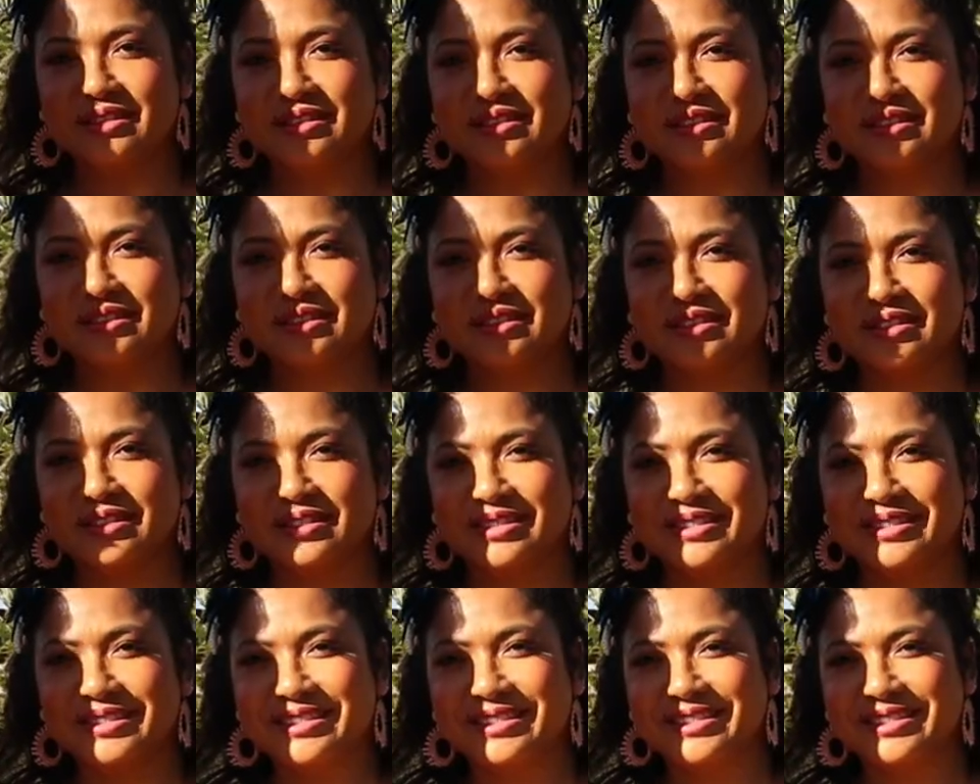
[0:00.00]

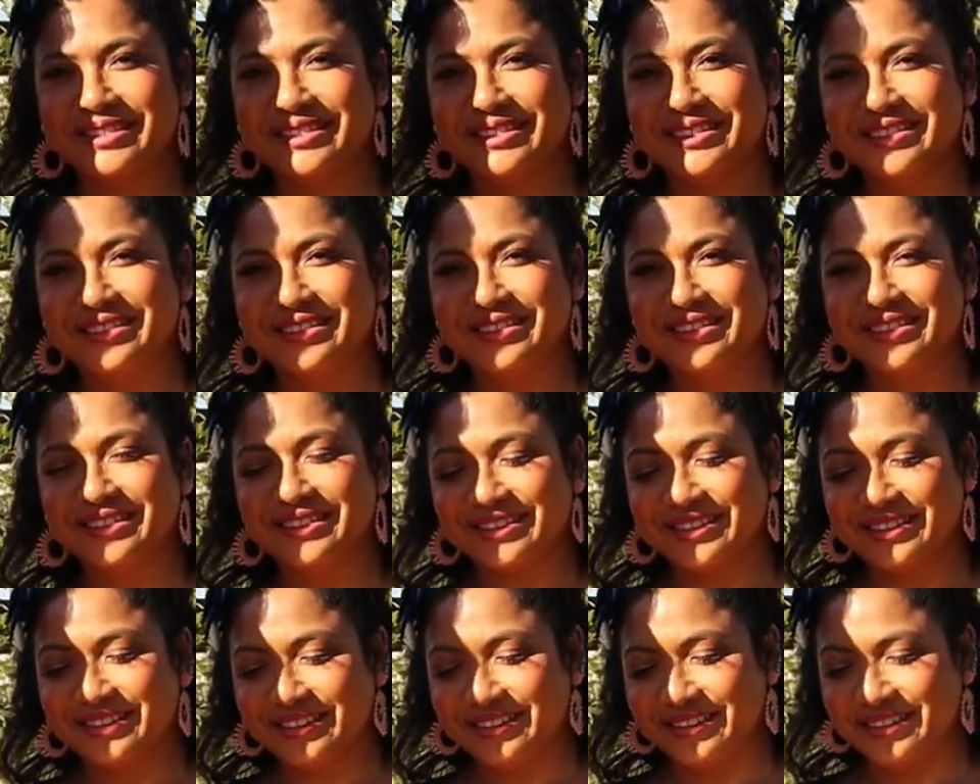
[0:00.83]

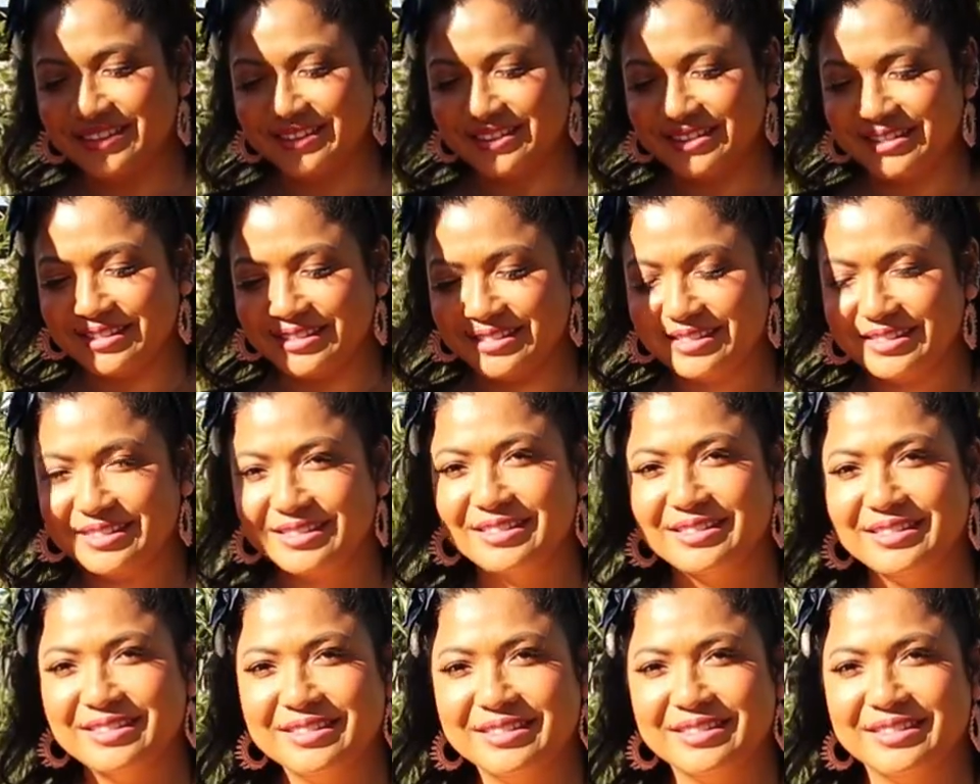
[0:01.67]

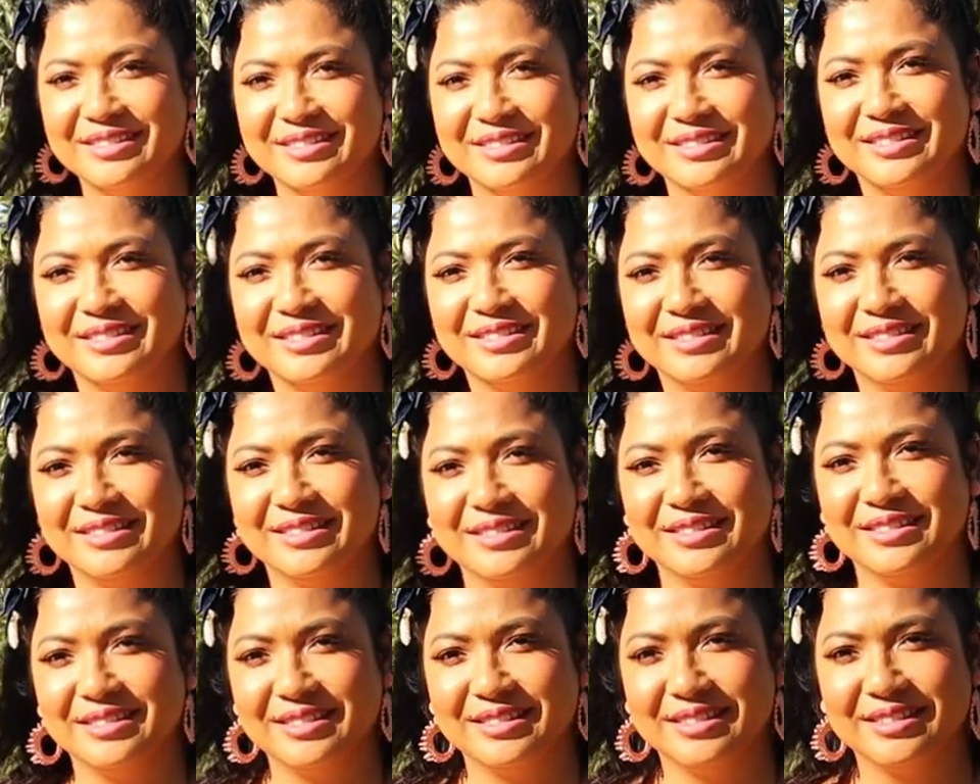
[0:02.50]

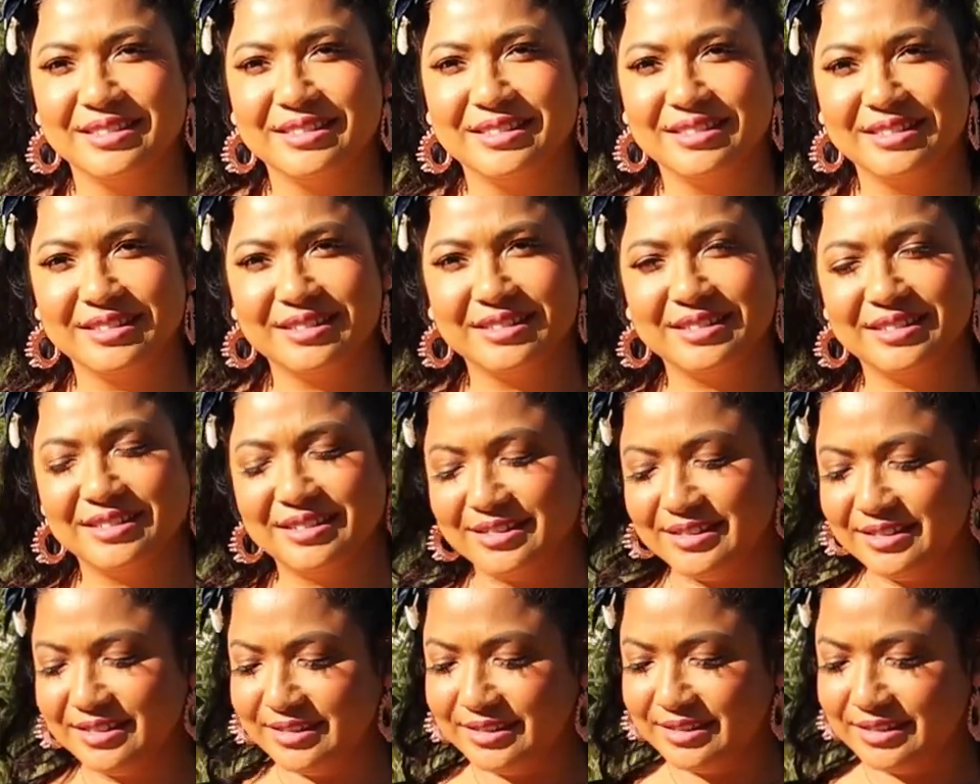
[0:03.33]

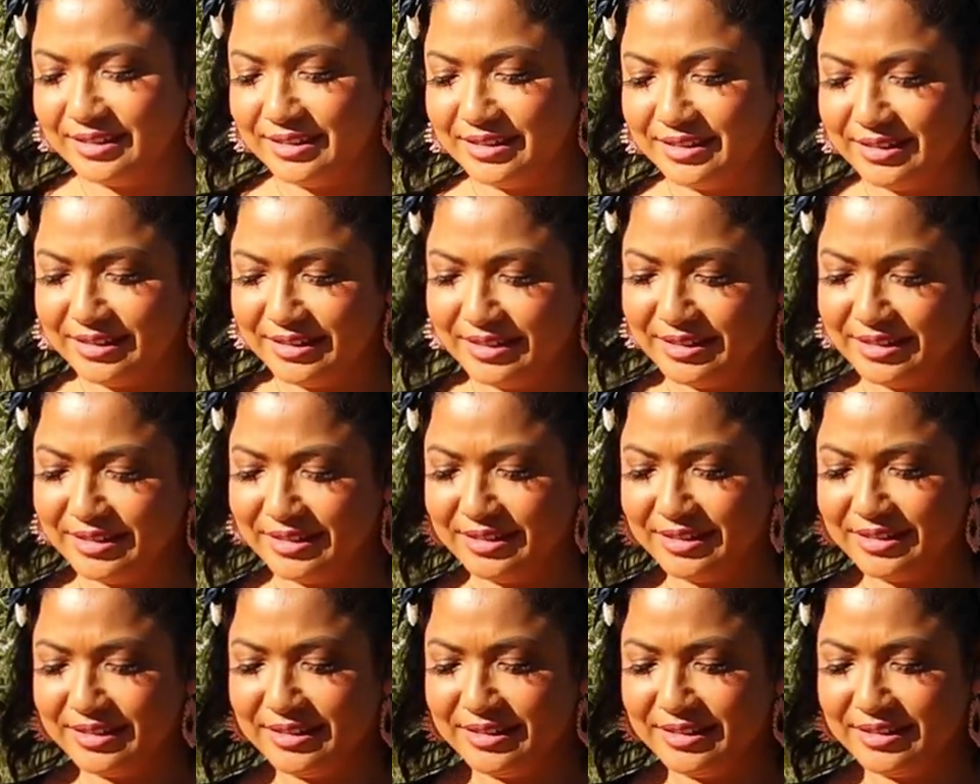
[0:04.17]

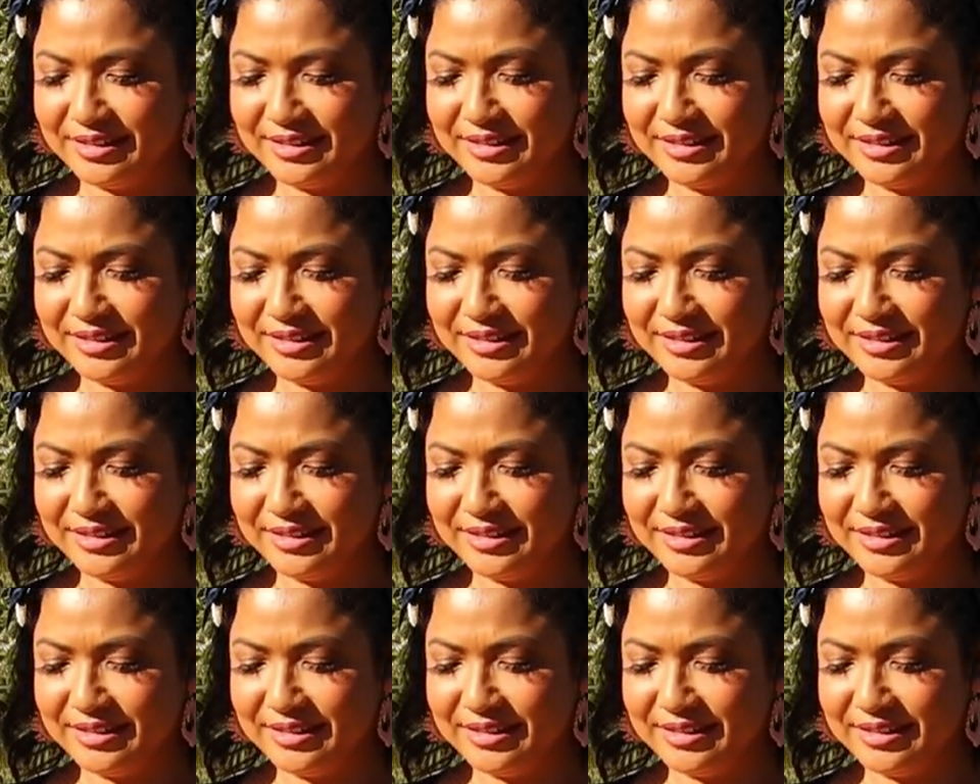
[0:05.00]
The person shown says nothing.